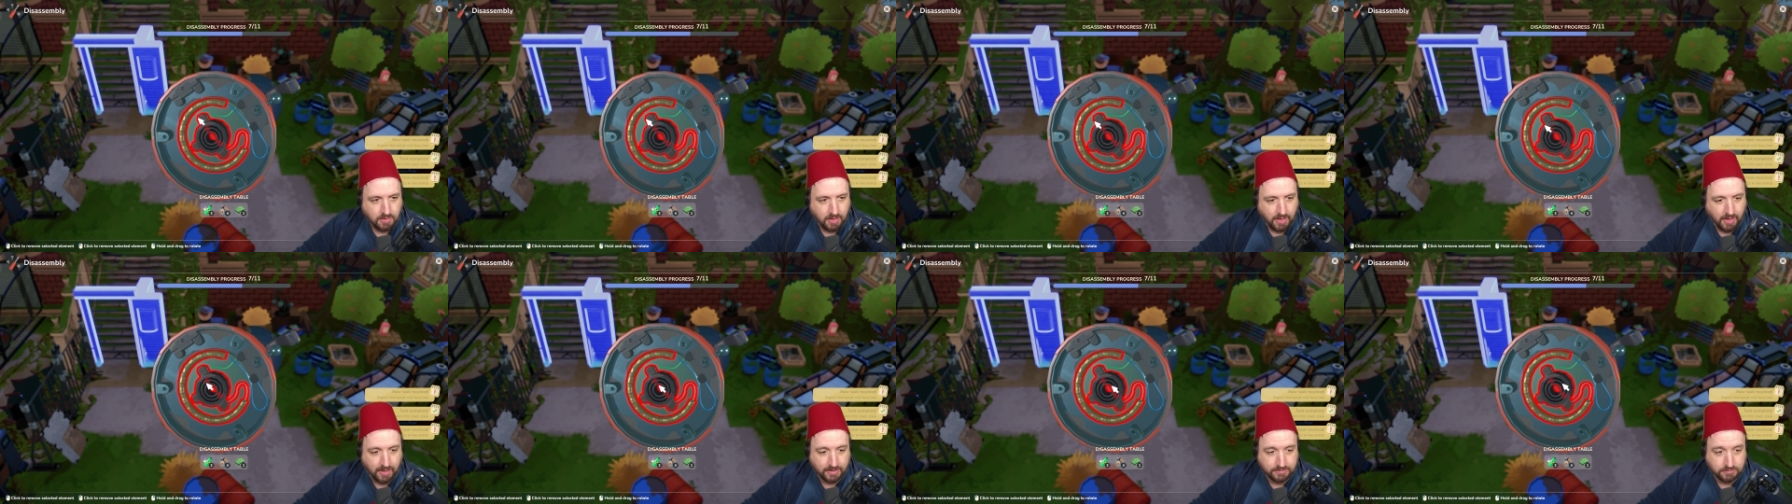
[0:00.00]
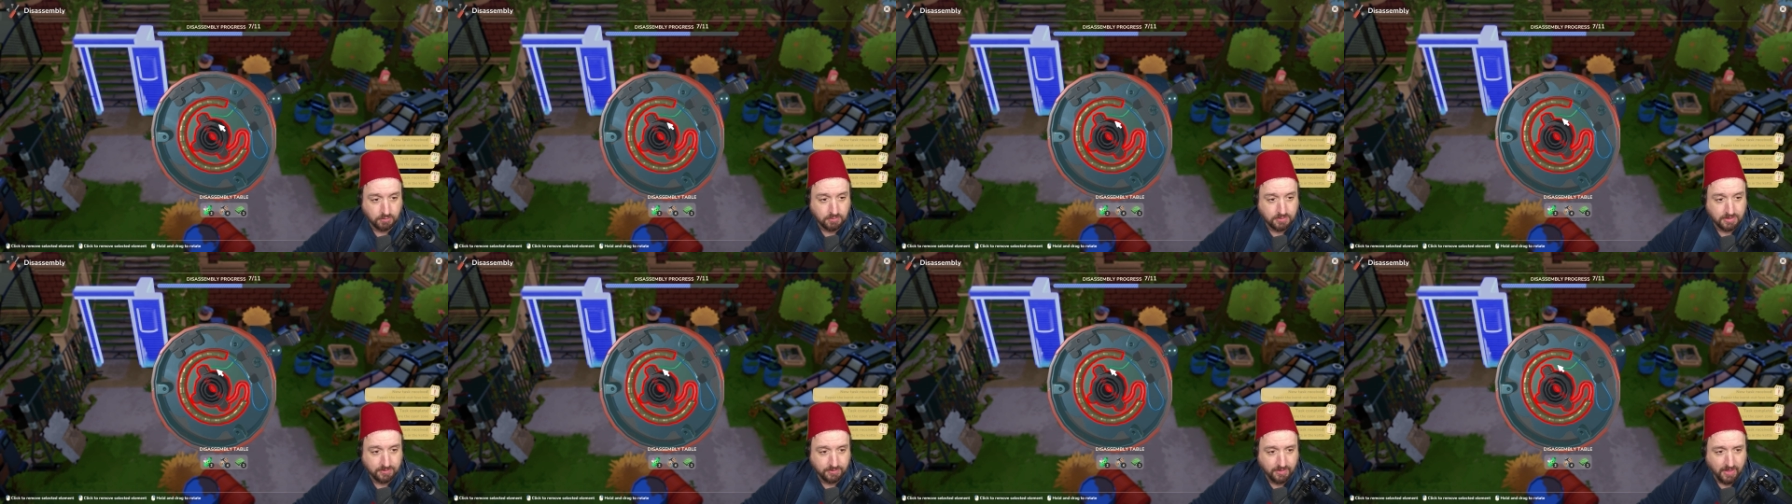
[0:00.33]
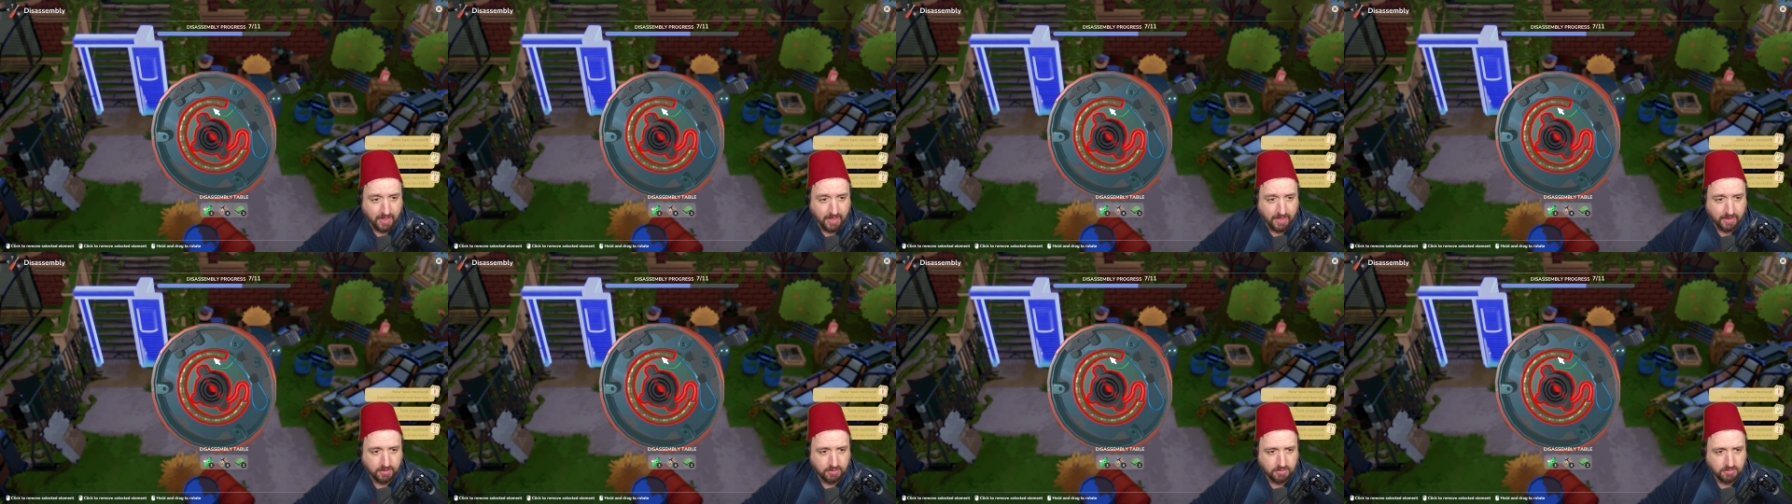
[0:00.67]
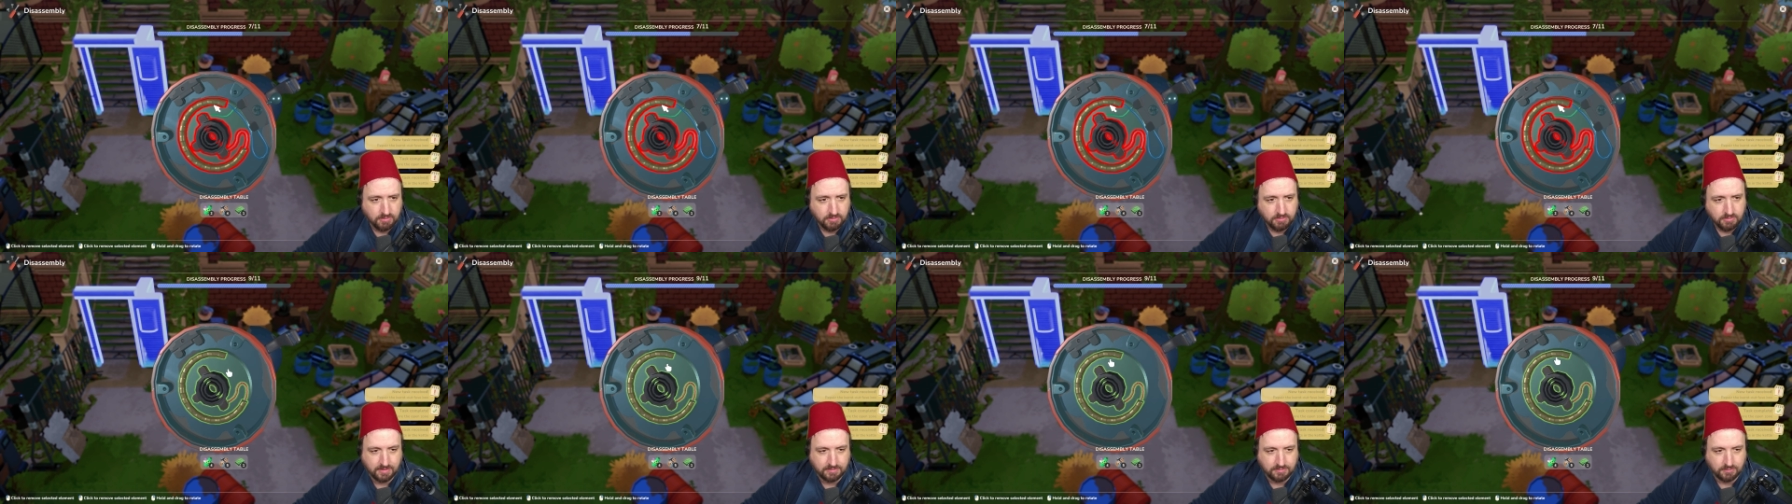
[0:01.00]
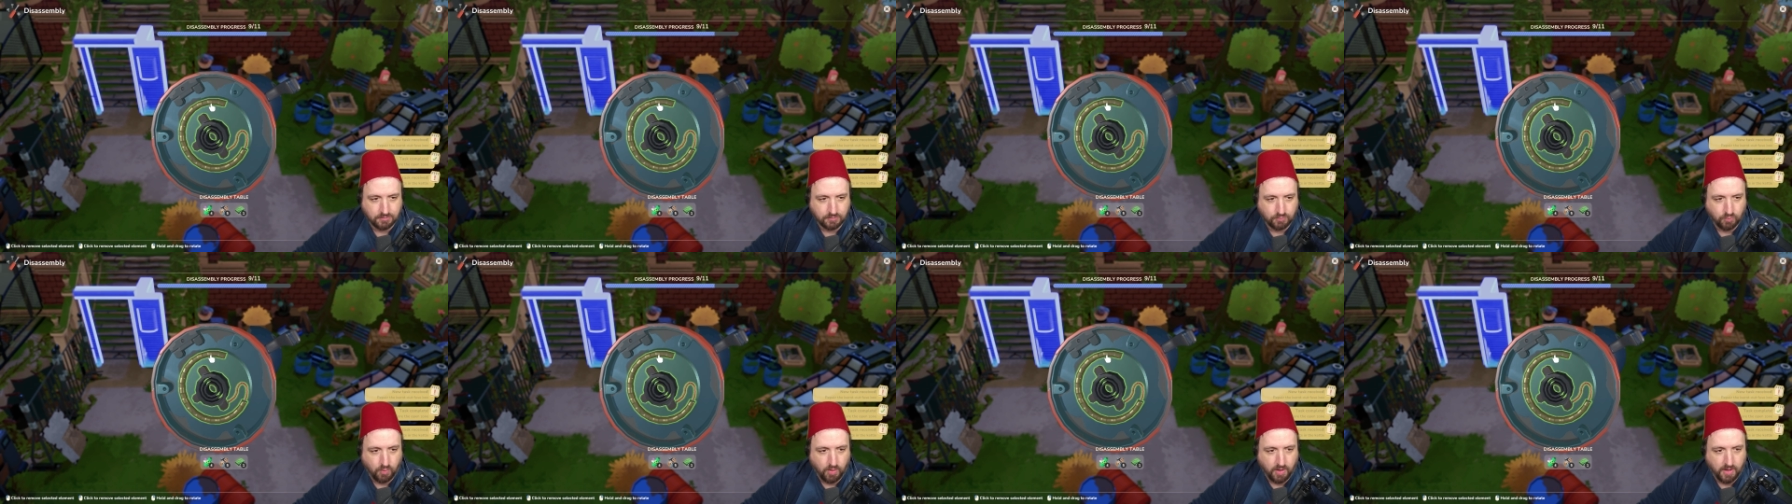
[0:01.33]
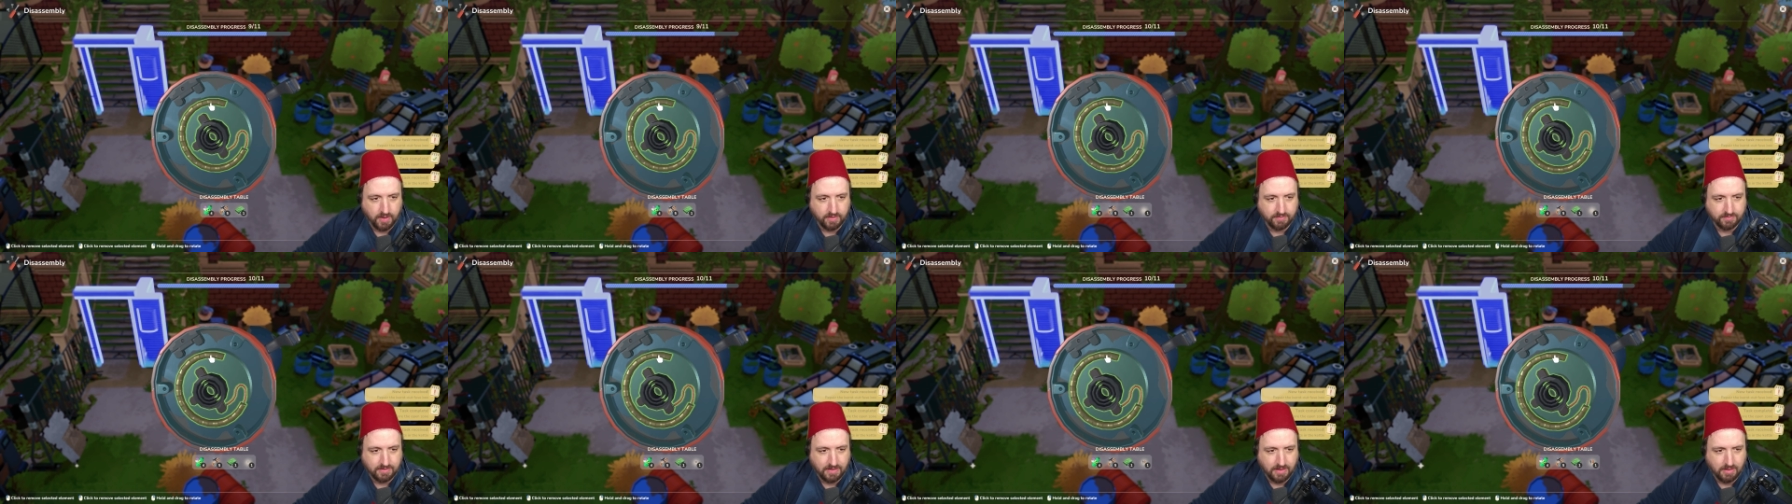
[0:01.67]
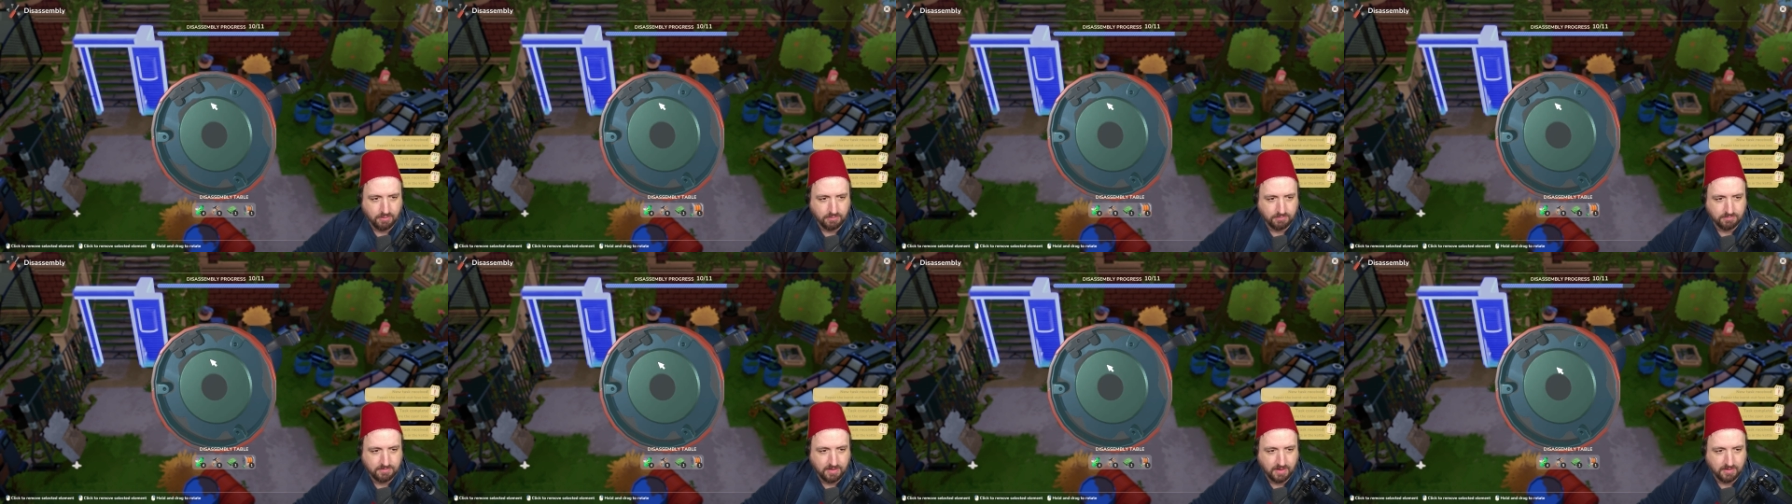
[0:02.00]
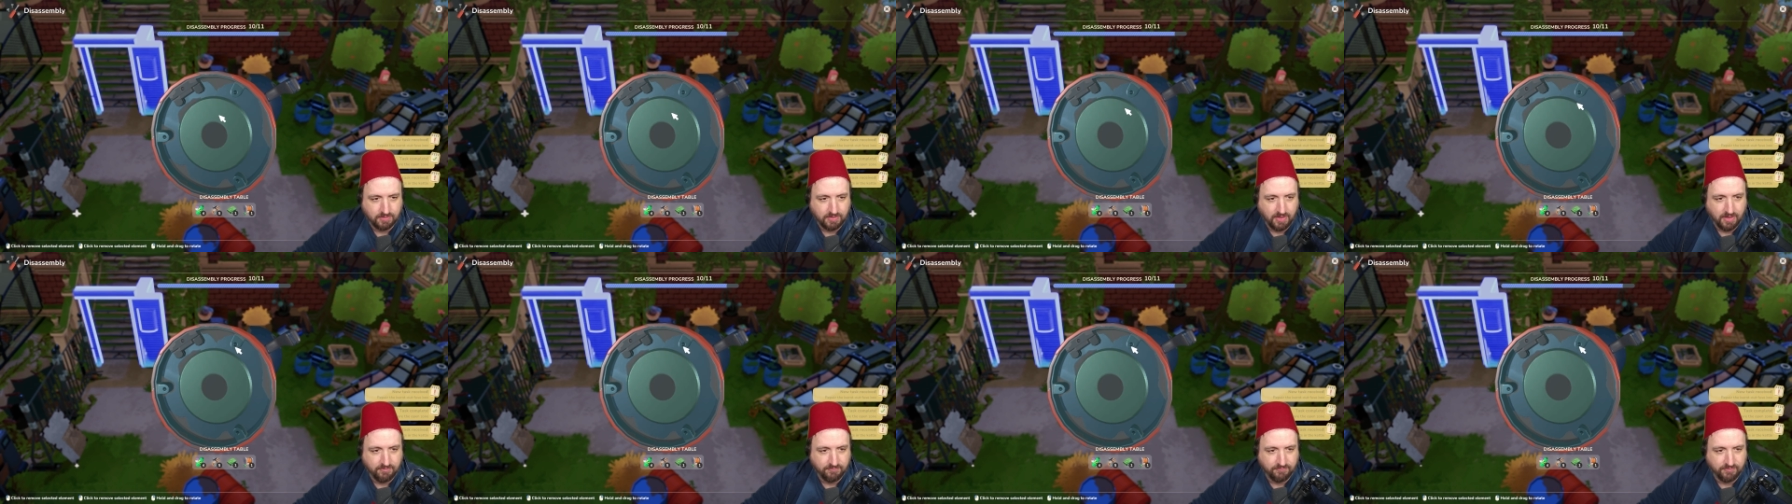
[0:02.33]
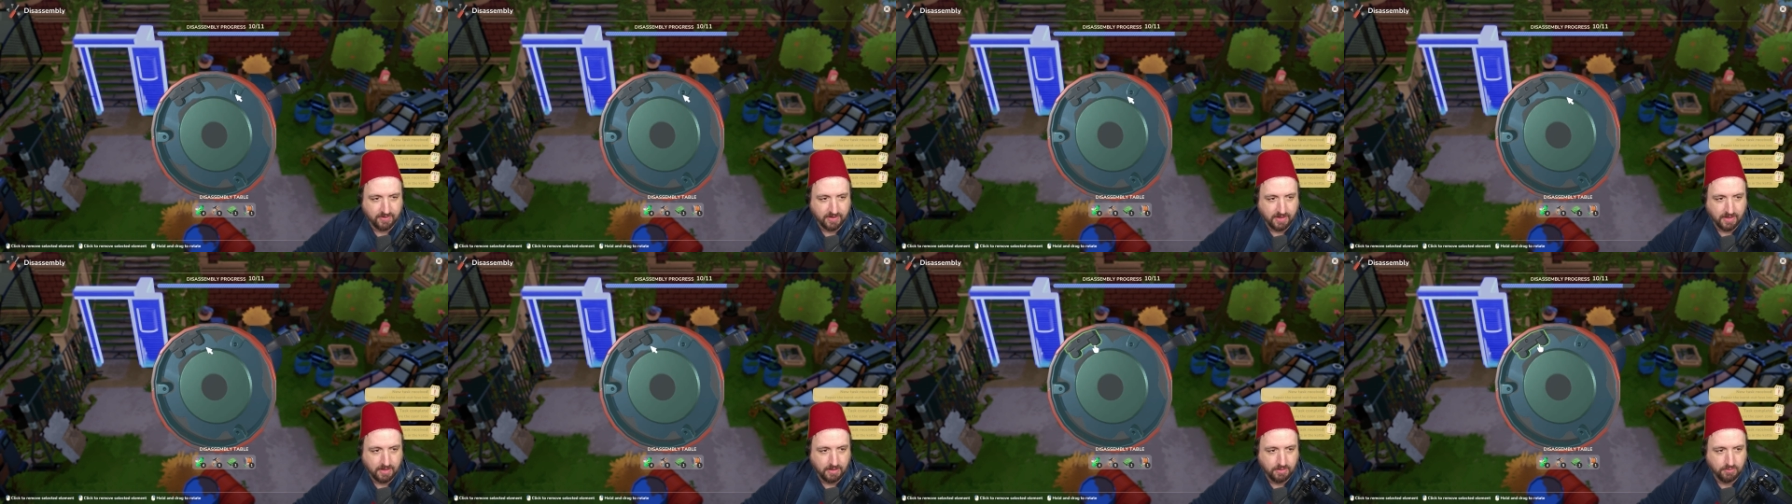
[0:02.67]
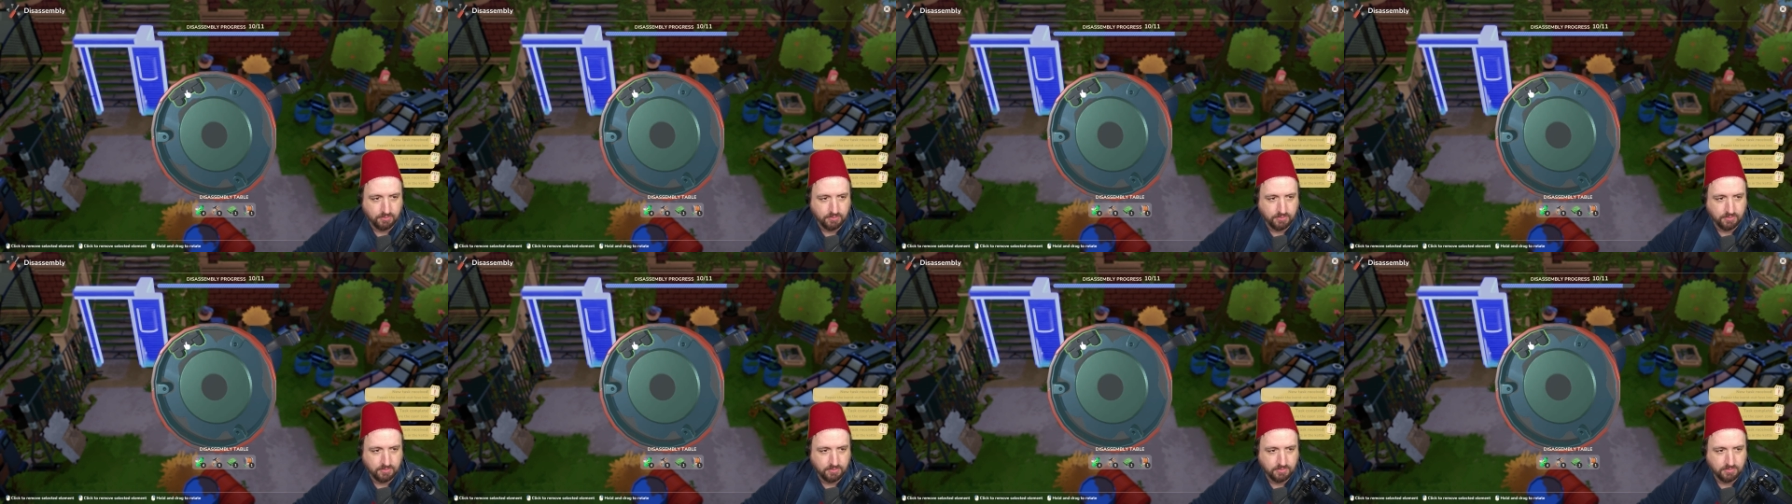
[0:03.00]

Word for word: I do need that. Take those wires out. Take that thing out.